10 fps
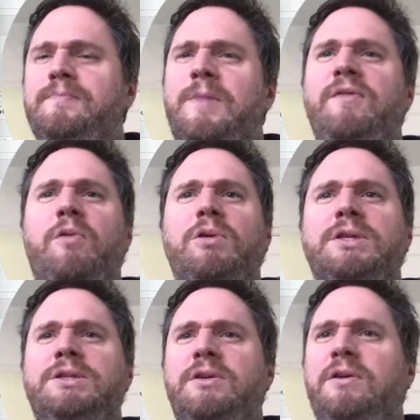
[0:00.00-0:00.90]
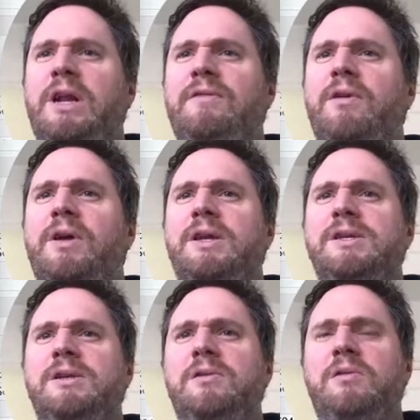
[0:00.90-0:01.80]
If you wanted to, you can have a look
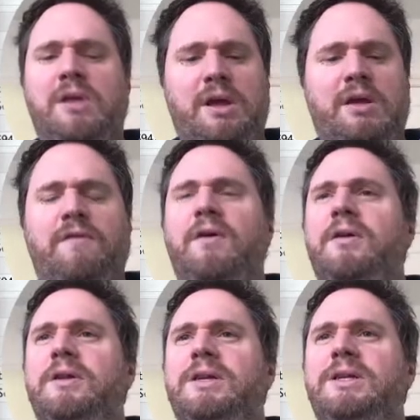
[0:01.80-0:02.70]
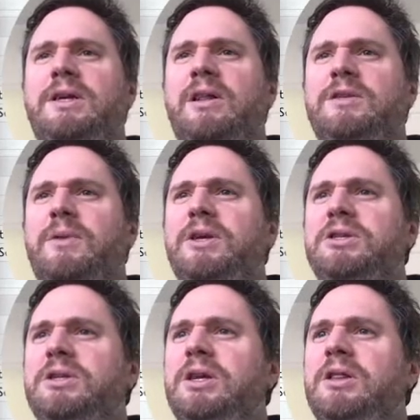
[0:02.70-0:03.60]
into the further detailed
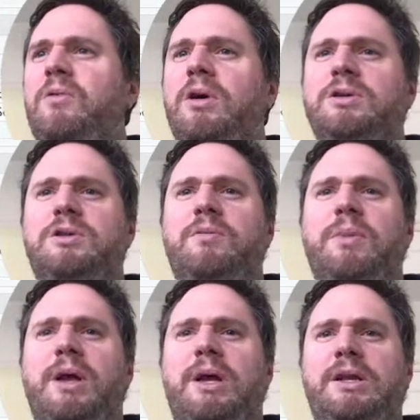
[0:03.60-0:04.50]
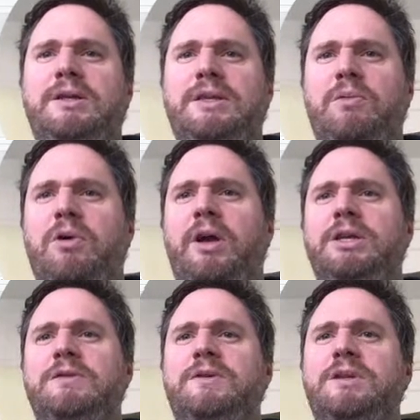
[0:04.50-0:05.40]
explanation in the workshop and see what
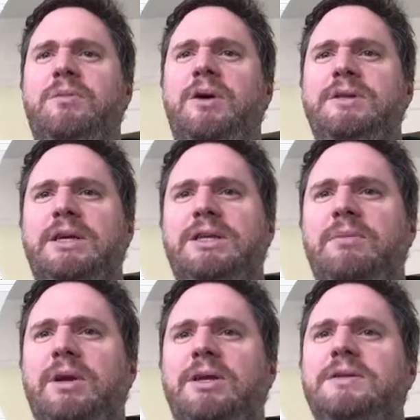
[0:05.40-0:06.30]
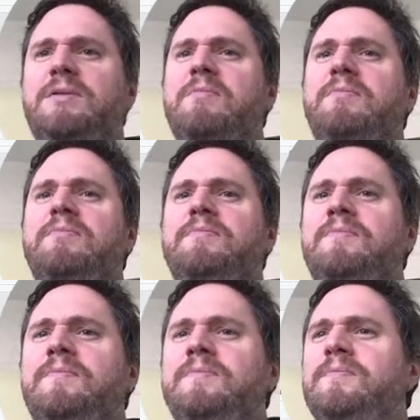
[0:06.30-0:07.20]
each of these commands actually means.
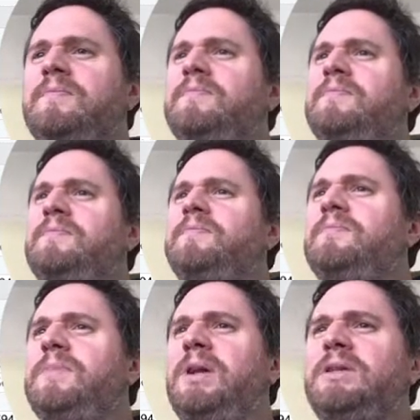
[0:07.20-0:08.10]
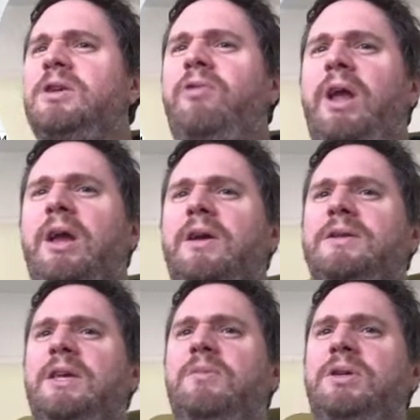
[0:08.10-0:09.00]
But let's create a
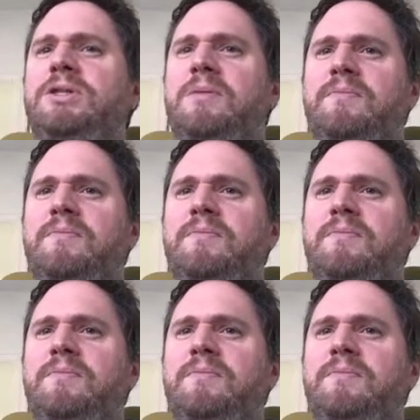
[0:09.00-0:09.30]
nice image.